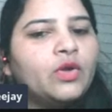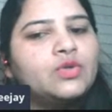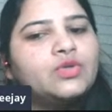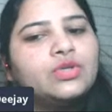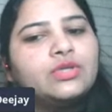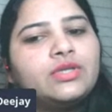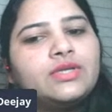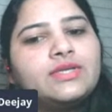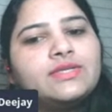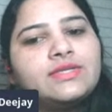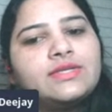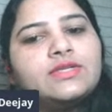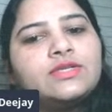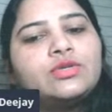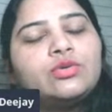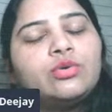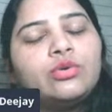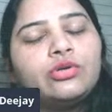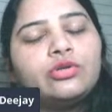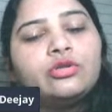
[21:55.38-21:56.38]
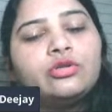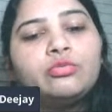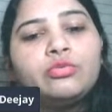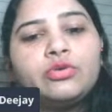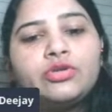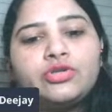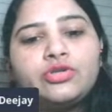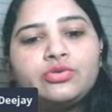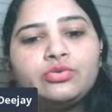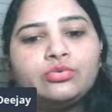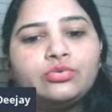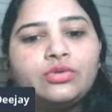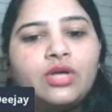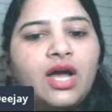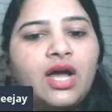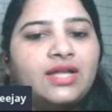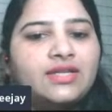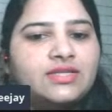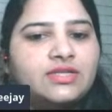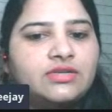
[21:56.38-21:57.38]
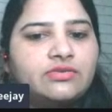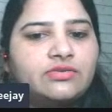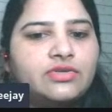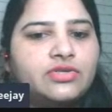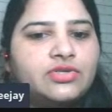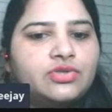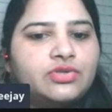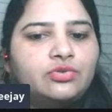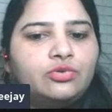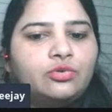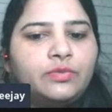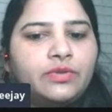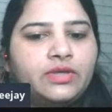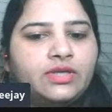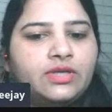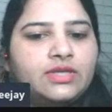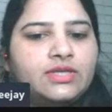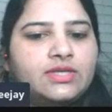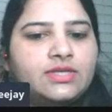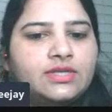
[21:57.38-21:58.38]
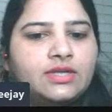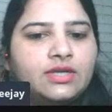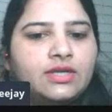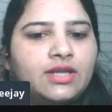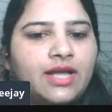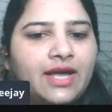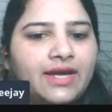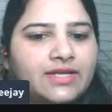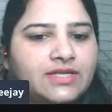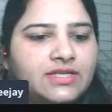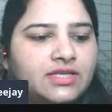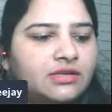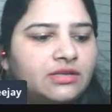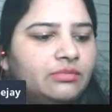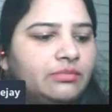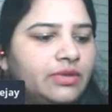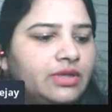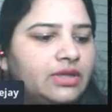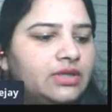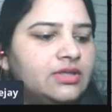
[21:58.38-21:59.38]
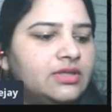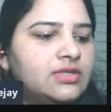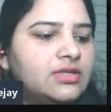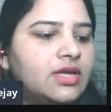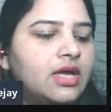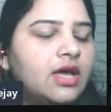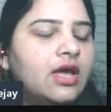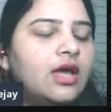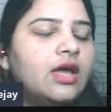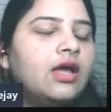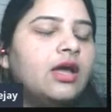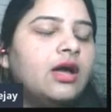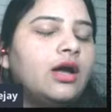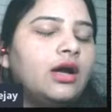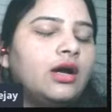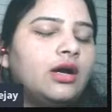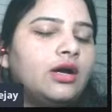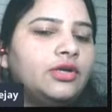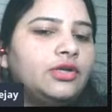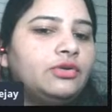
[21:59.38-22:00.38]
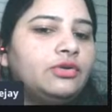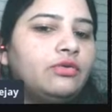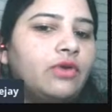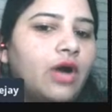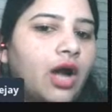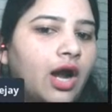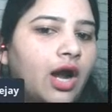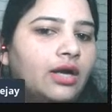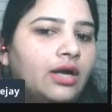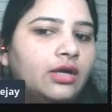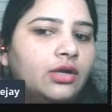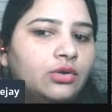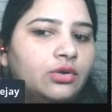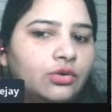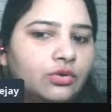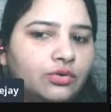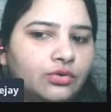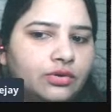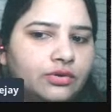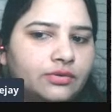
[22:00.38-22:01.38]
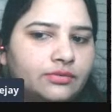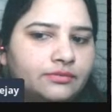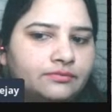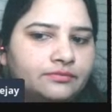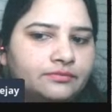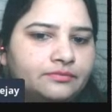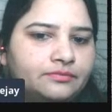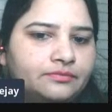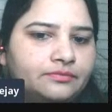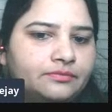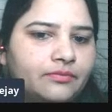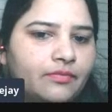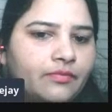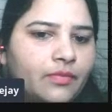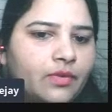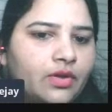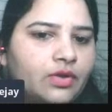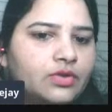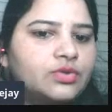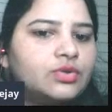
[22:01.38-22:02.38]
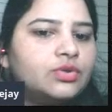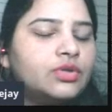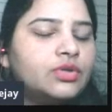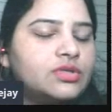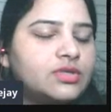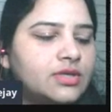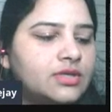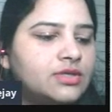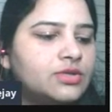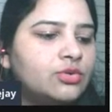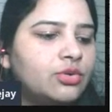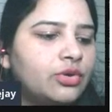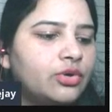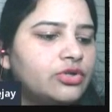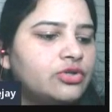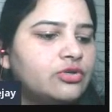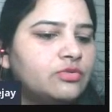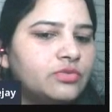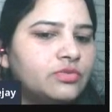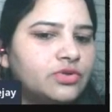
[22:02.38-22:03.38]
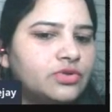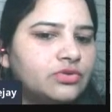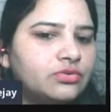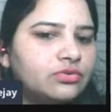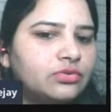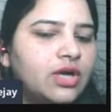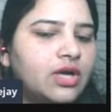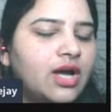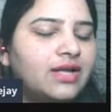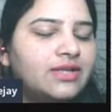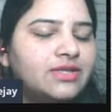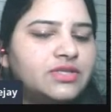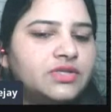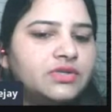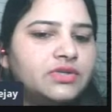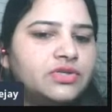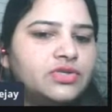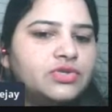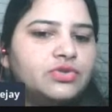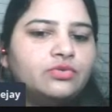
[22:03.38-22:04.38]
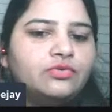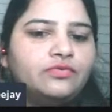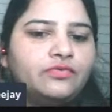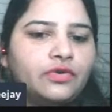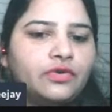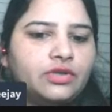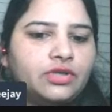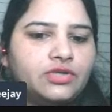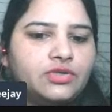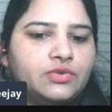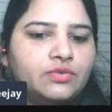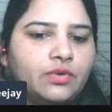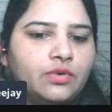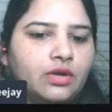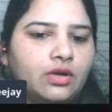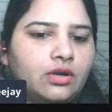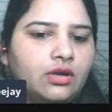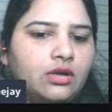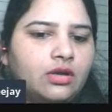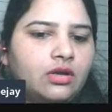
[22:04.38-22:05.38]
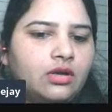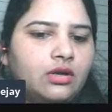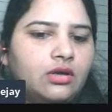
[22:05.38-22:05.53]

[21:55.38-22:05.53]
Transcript: So this is going to be true. The answer is true because lighting means you can't cook. So this is going to be true. The answer is true for this one.